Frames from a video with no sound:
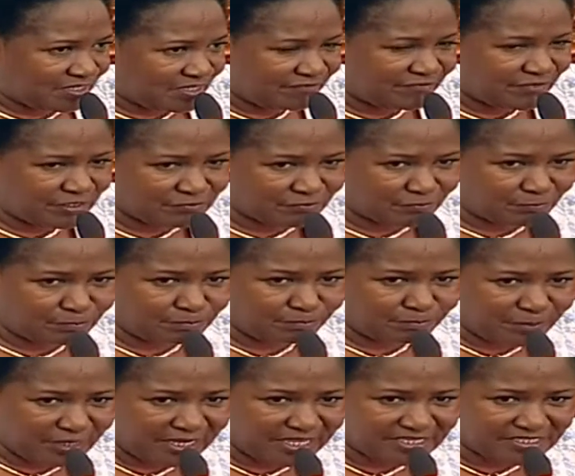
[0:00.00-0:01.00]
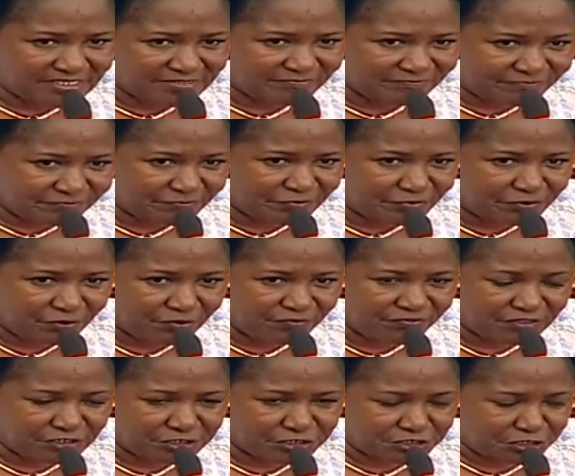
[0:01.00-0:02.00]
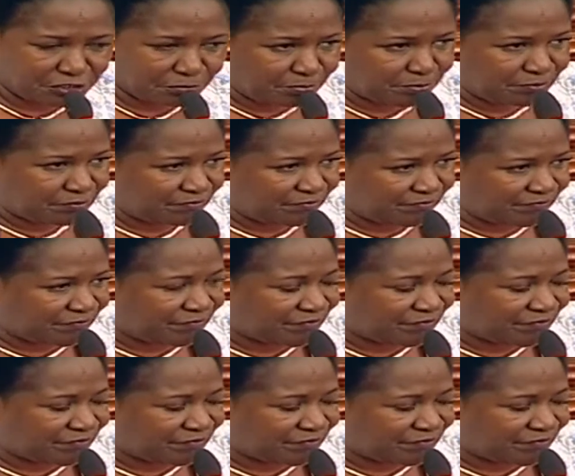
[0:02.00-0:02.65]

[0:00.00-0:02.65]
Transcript: even to place food on the table